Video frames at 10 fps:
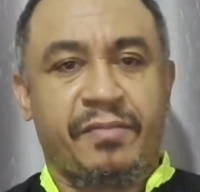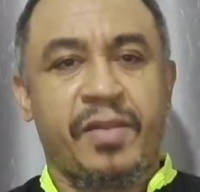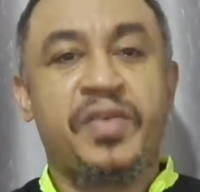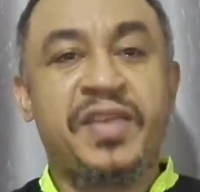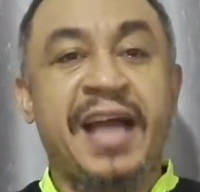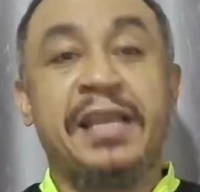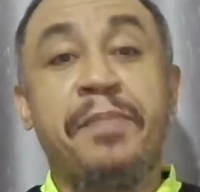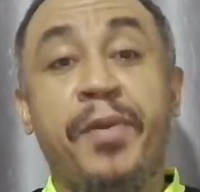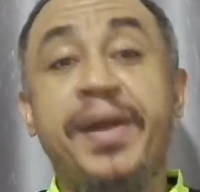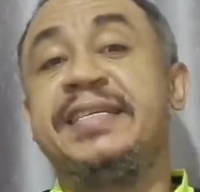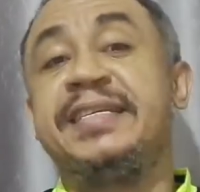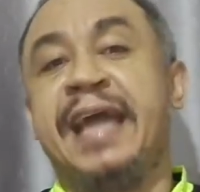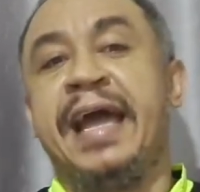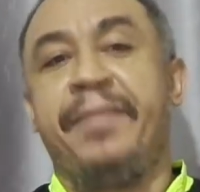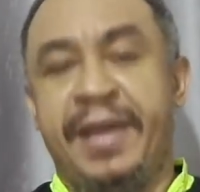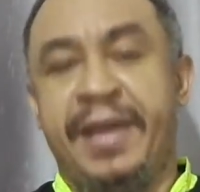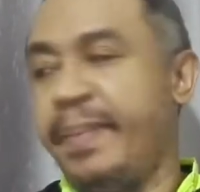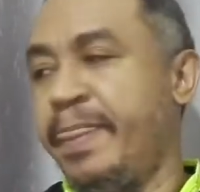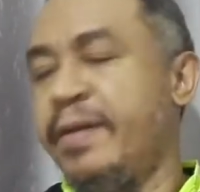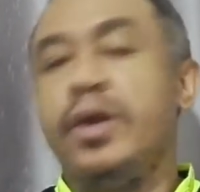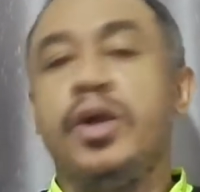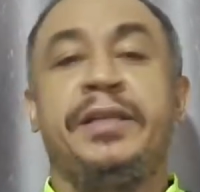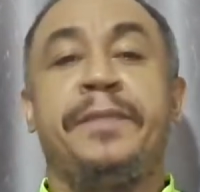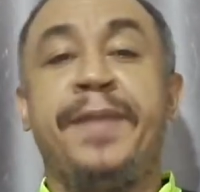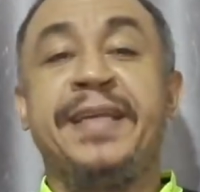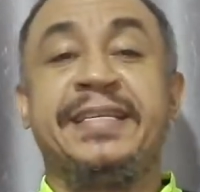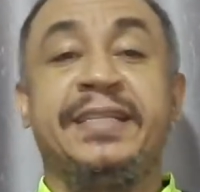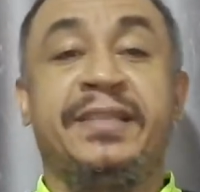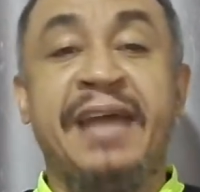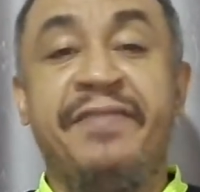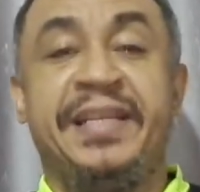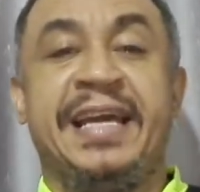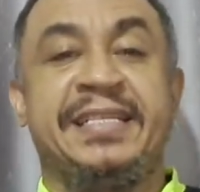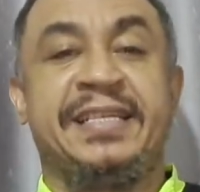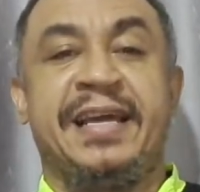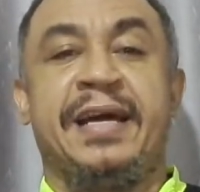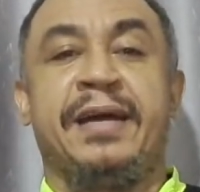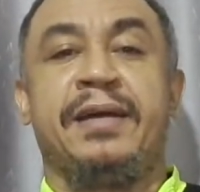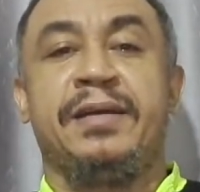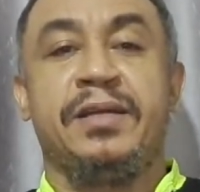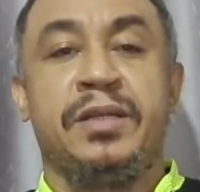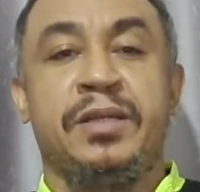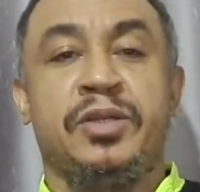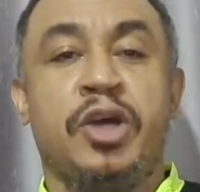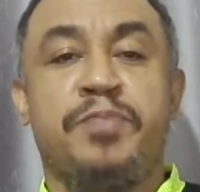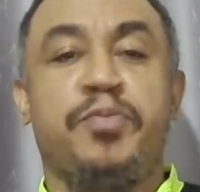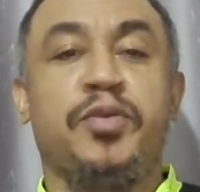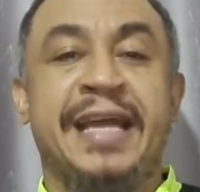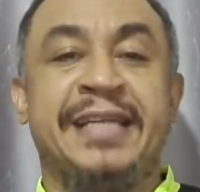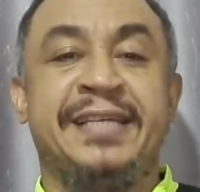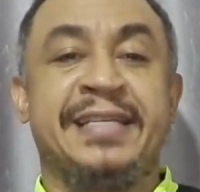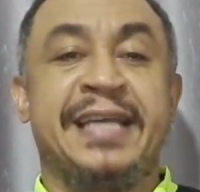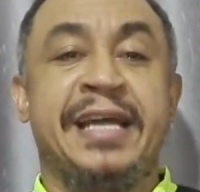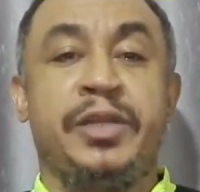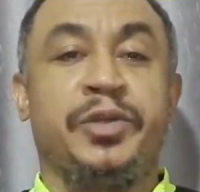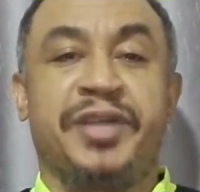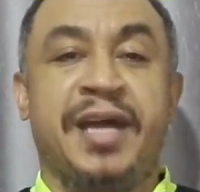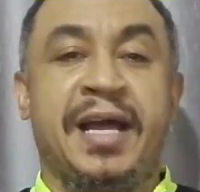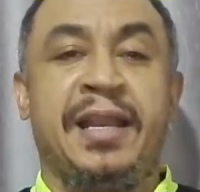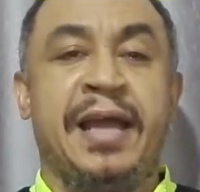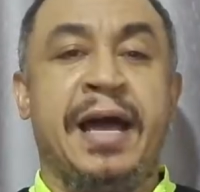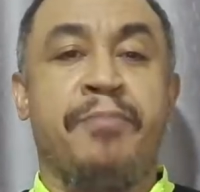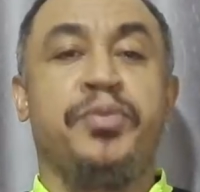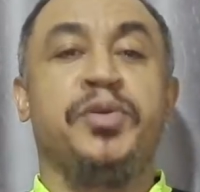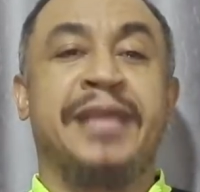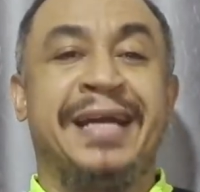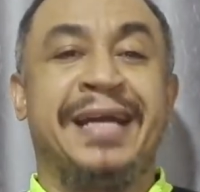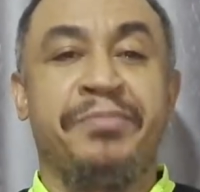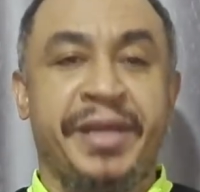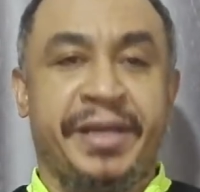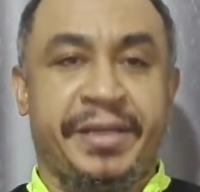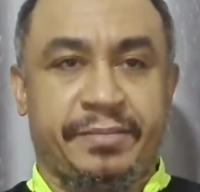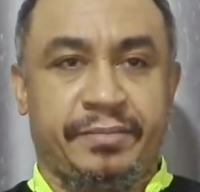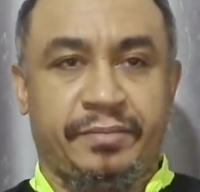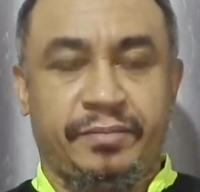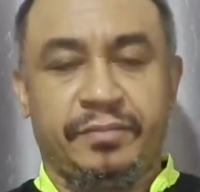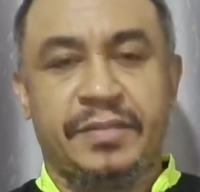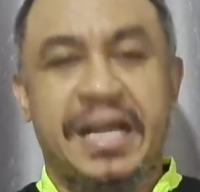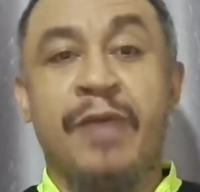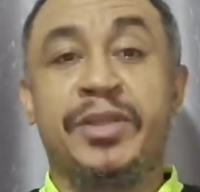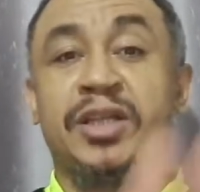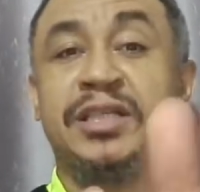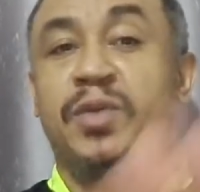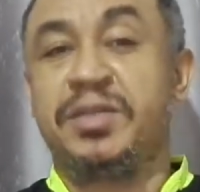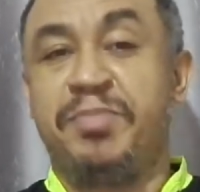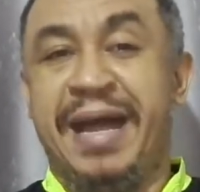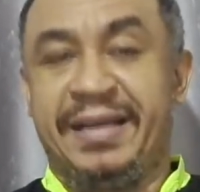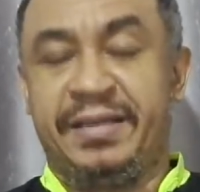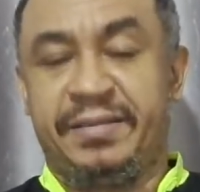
You see, at a point in time, the person driving Nigeria just put Nigeria inside neutral and pulled handbrake. And we thought it was bad.